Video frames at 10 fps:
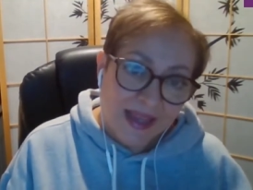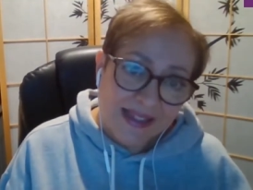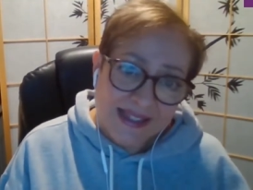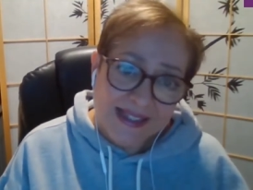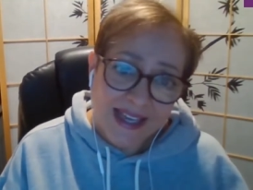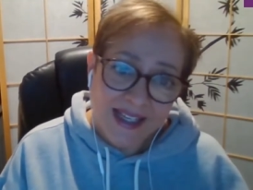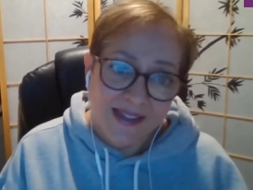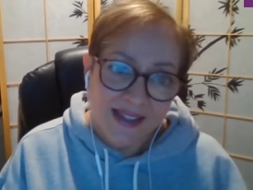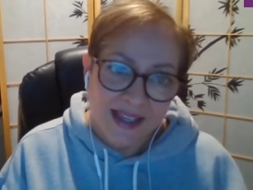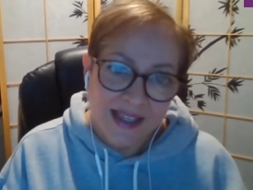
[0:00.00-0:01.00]
As I say,
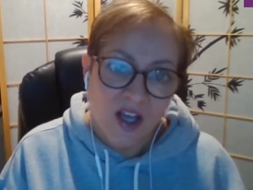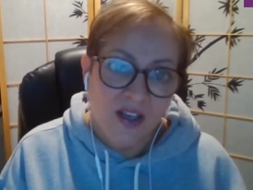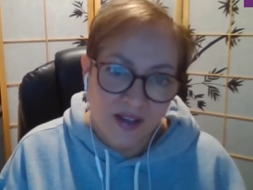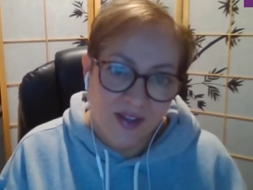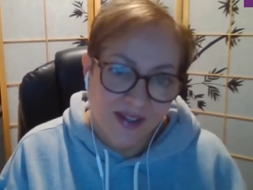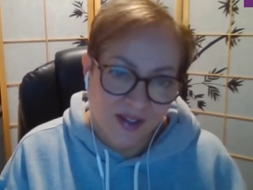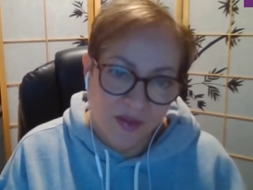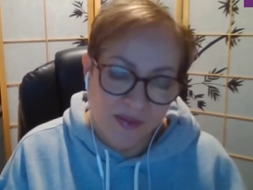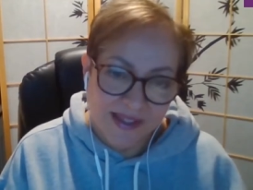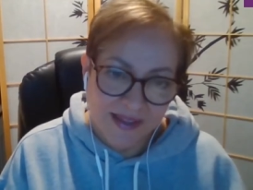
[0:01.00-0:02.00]
so these
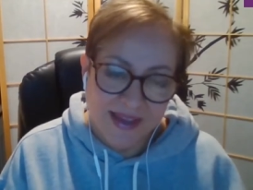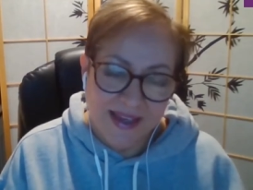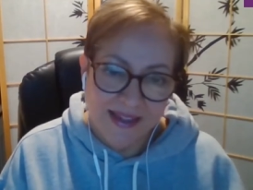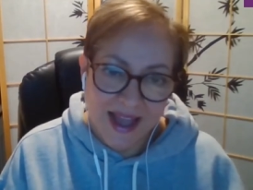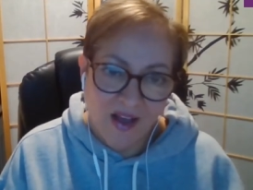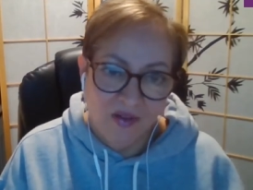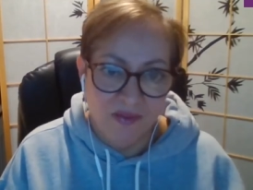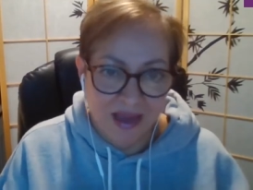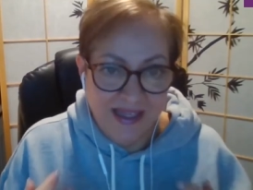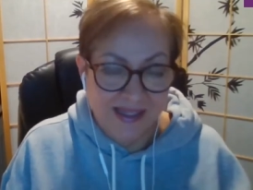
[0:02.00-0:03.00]
supplements are things that help
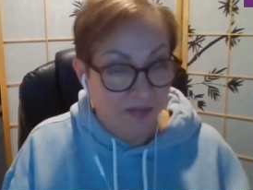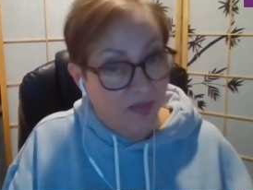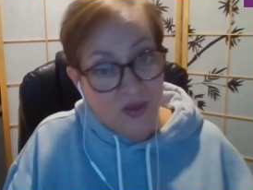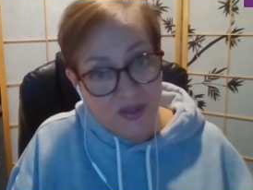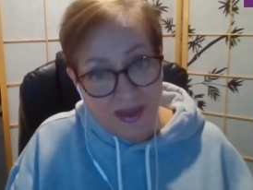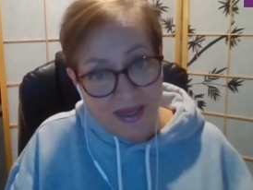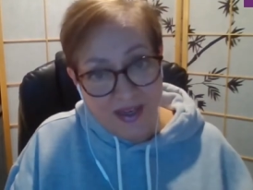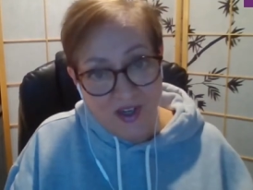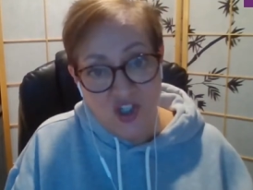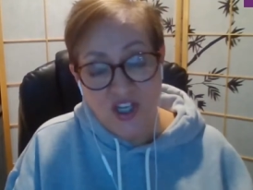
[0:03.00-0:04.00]
me to boost my
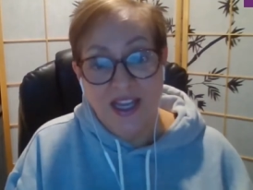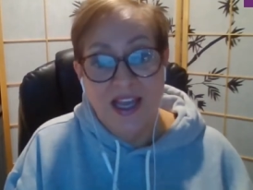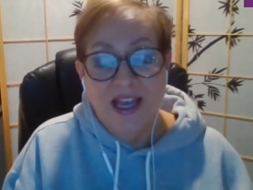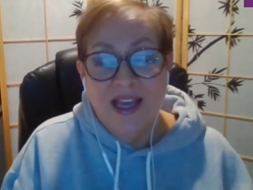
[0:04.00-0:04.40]
energy,